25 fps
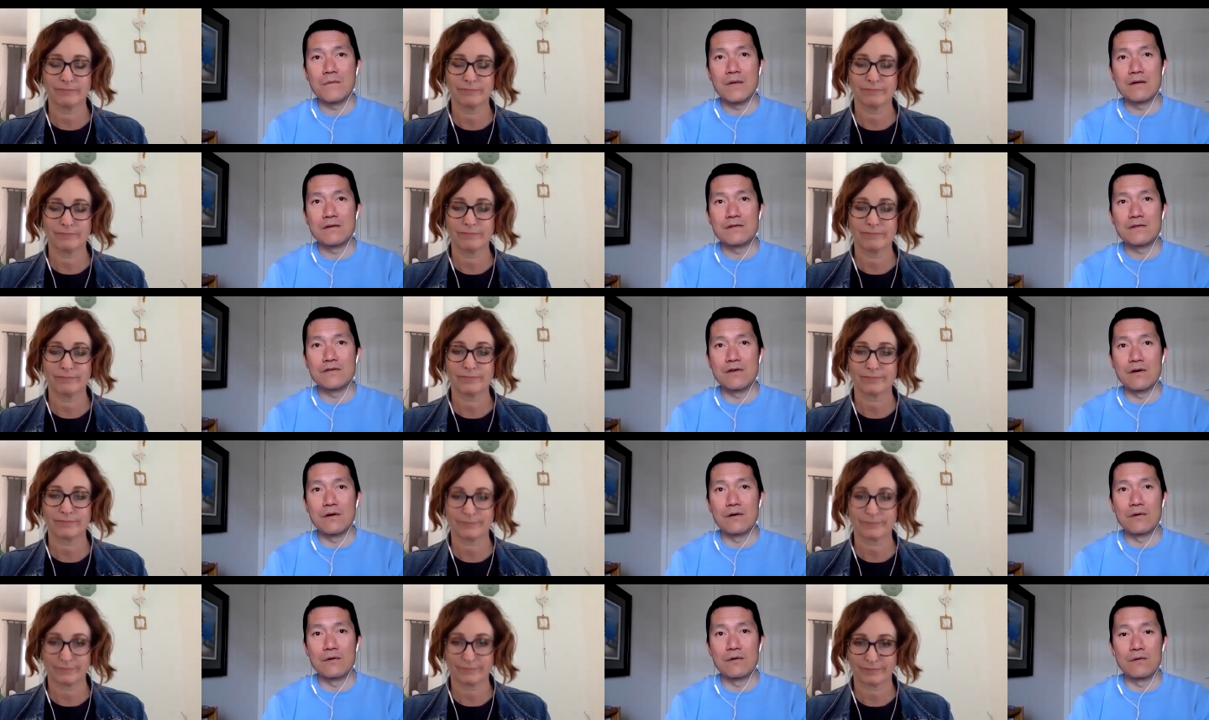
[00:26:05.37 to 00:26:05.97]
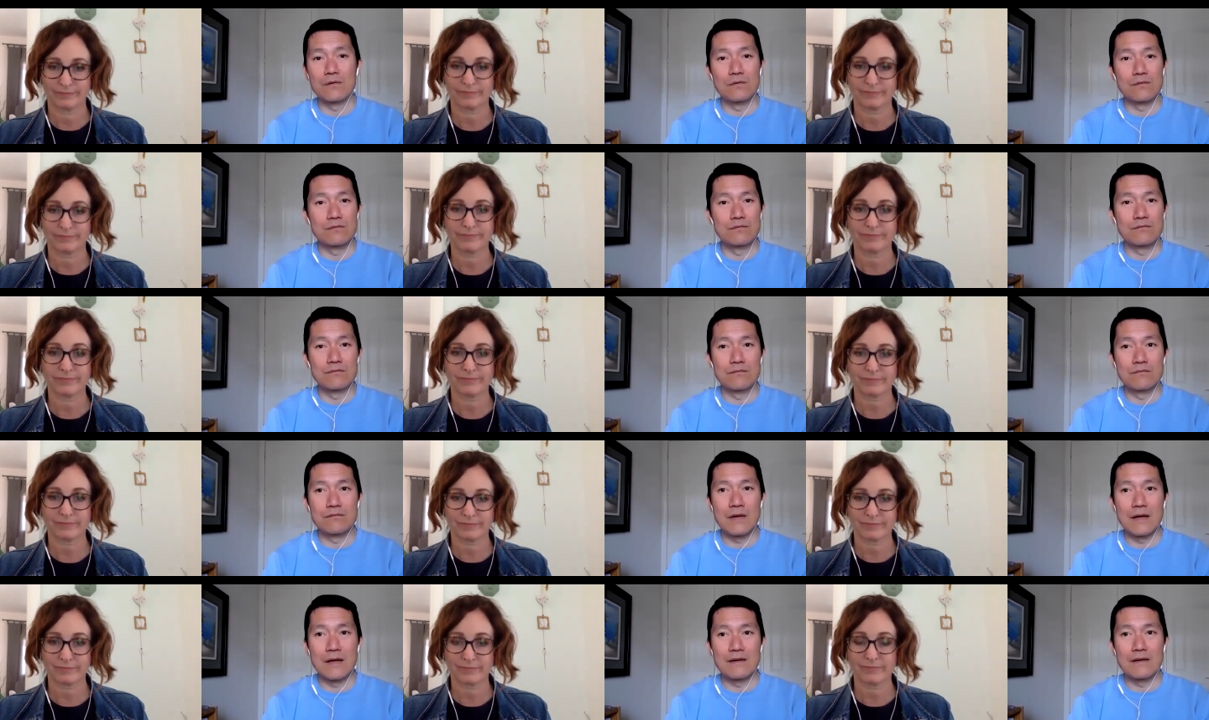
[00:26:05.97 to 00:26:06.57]
Speaker 1: so
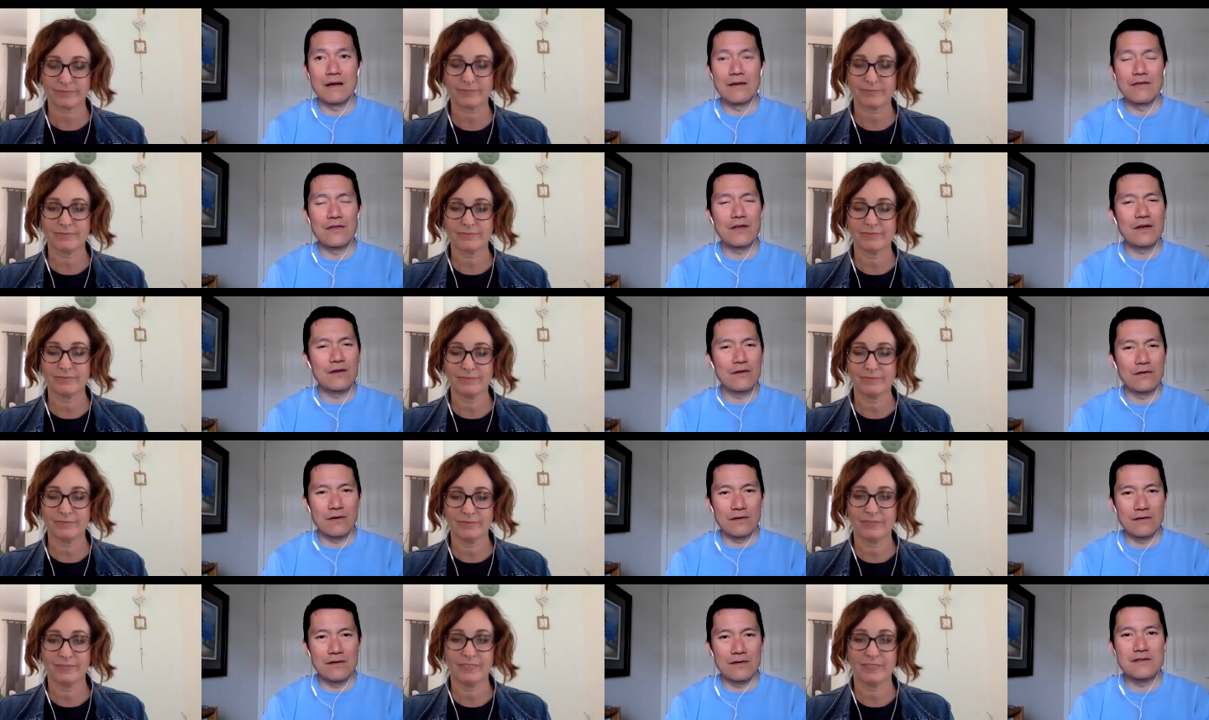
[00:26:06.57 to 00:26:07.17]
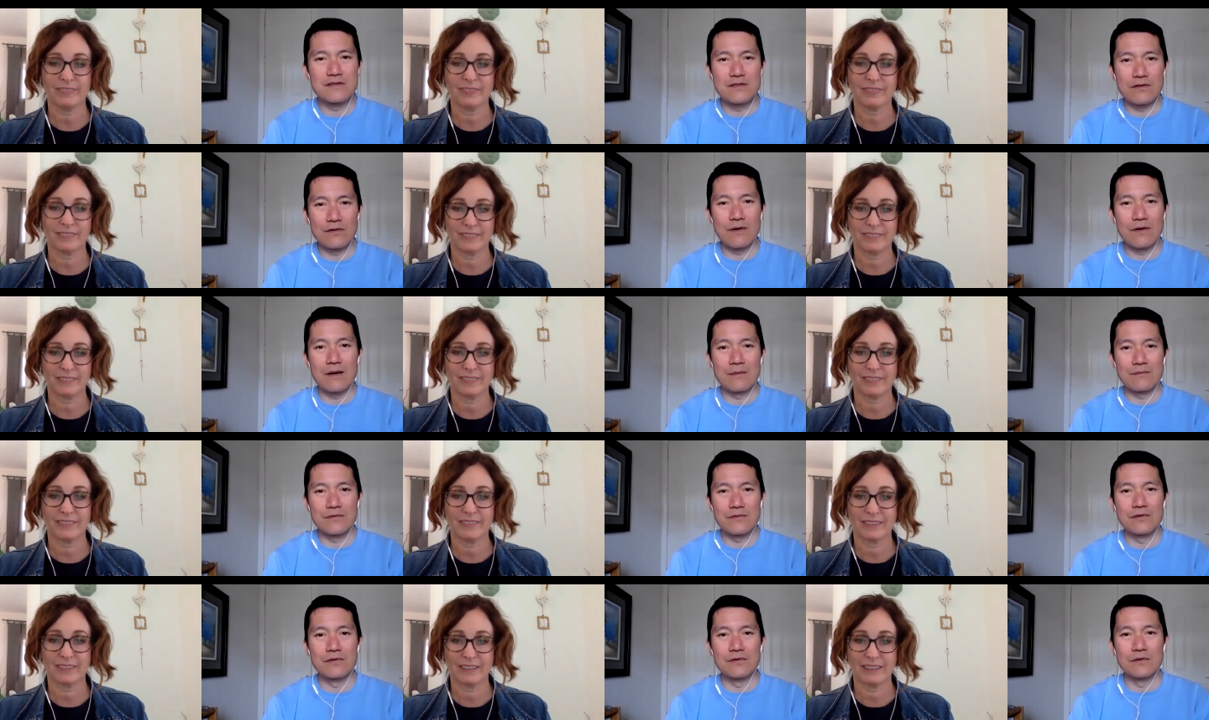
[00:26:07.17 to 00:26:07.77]
and i think you're on
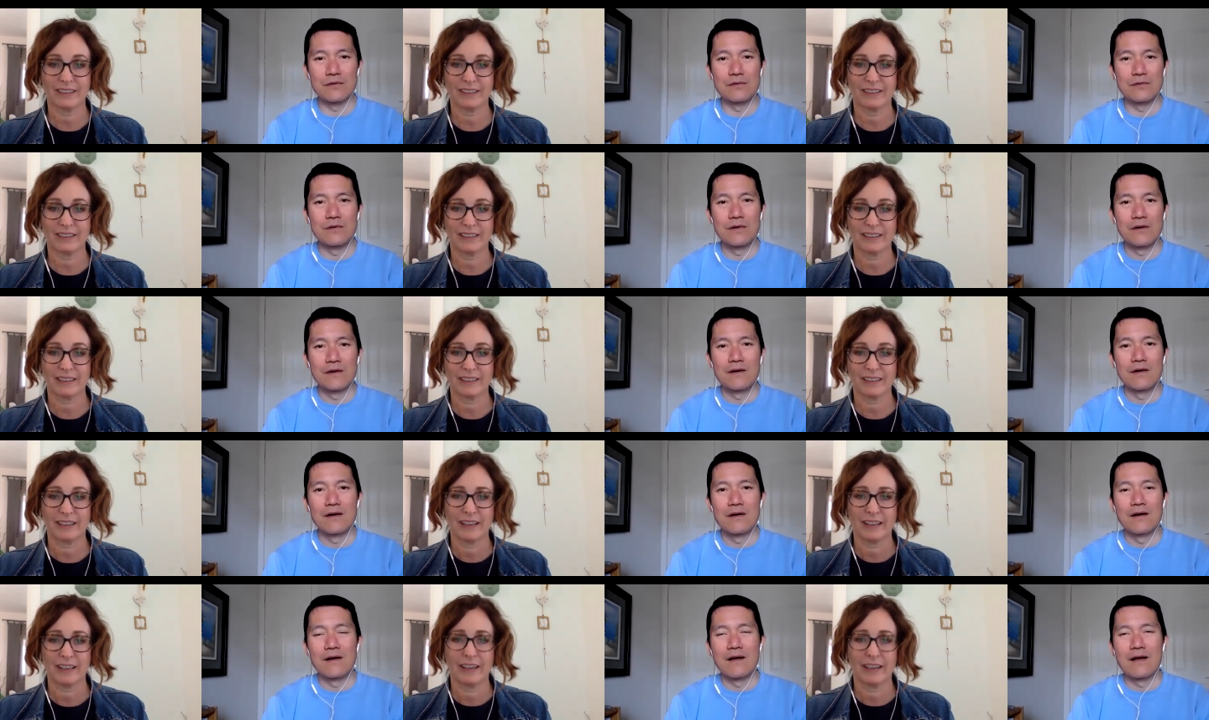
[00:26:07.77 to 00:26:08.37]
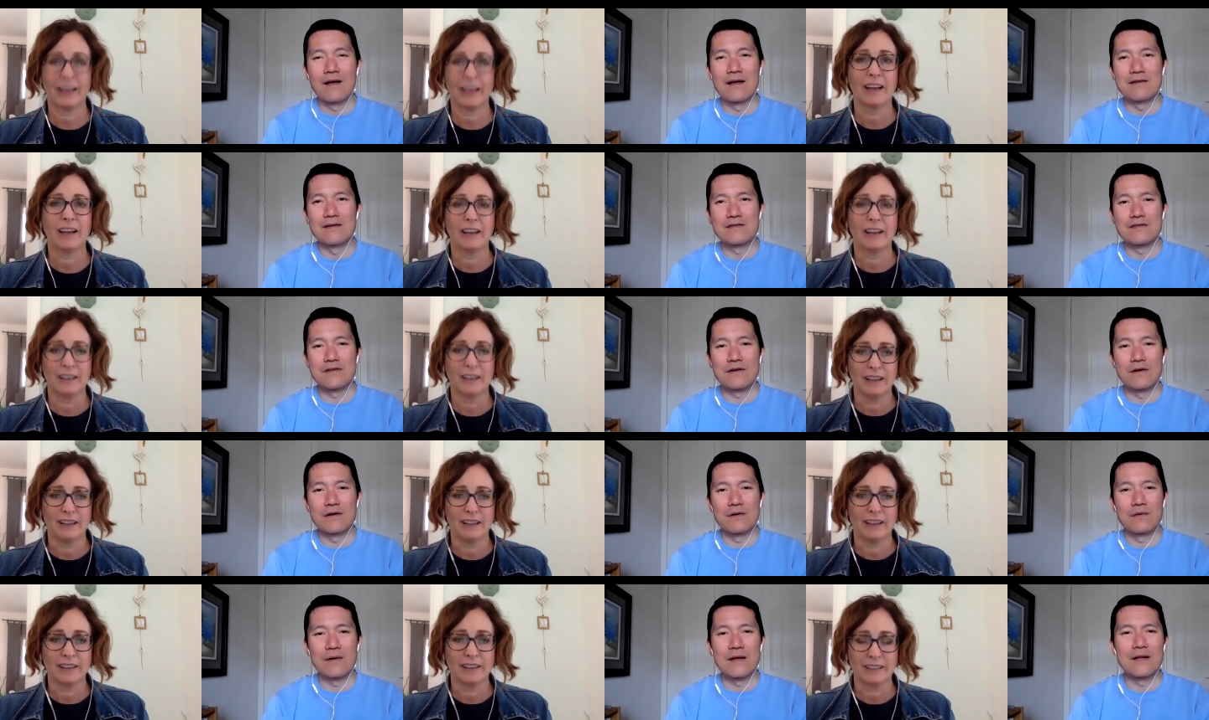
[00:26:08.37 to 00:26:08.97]
instagram too and
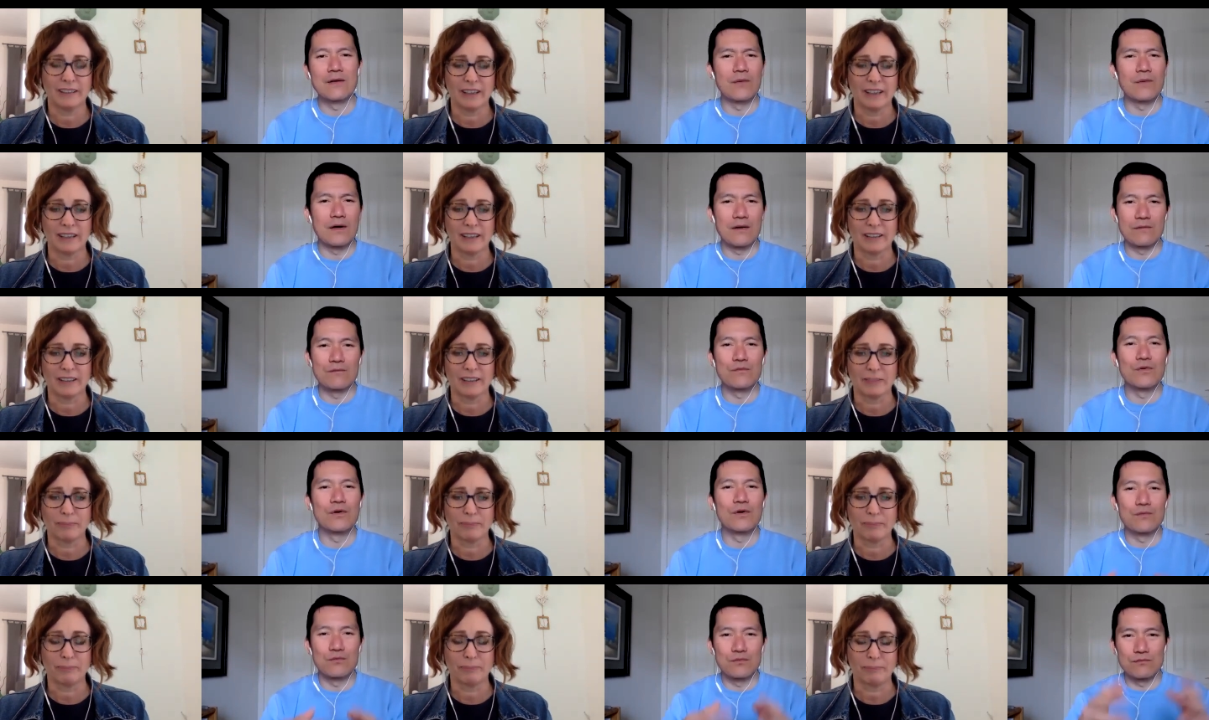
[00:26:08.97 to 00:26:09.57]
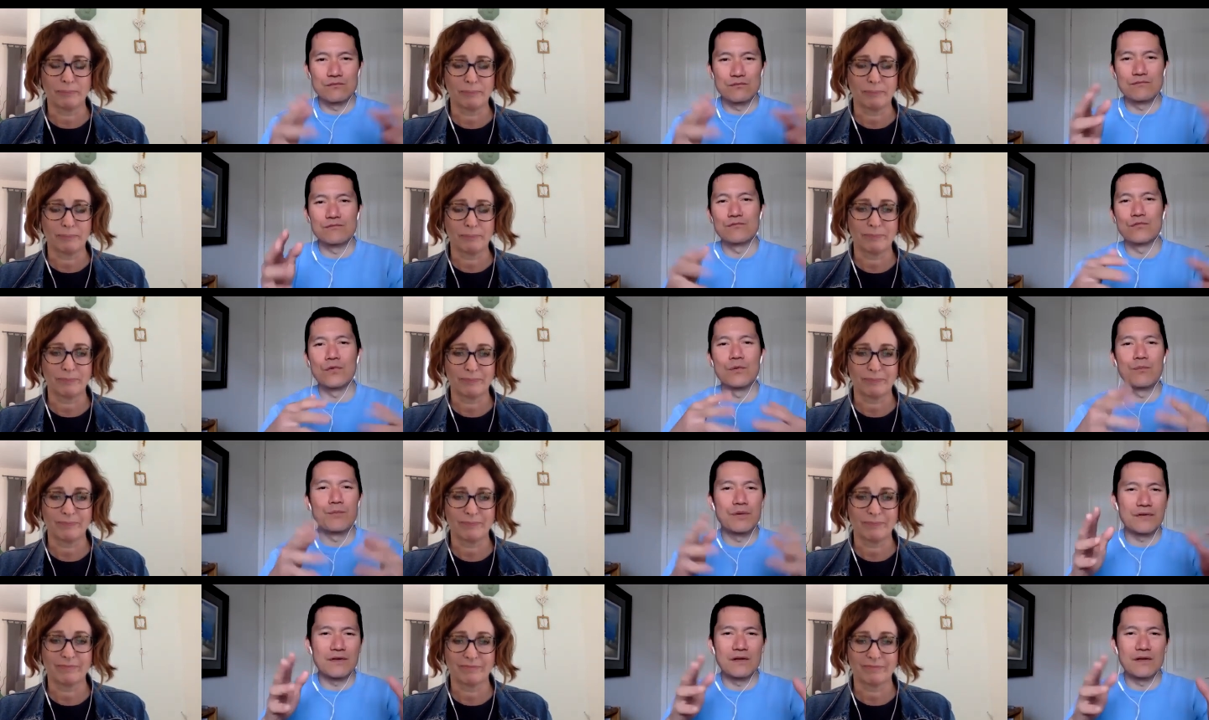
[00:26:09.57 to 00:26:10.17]
so anyway, yeah. we'll
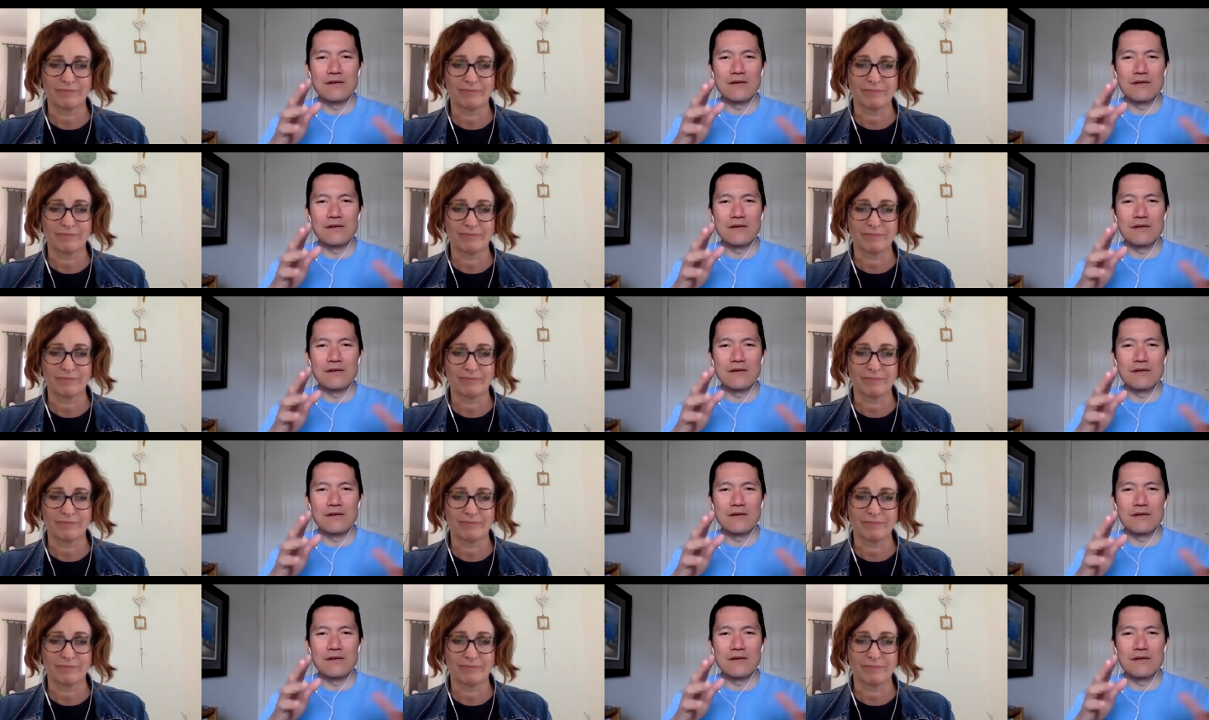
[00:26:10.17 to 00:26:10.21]
we'll put the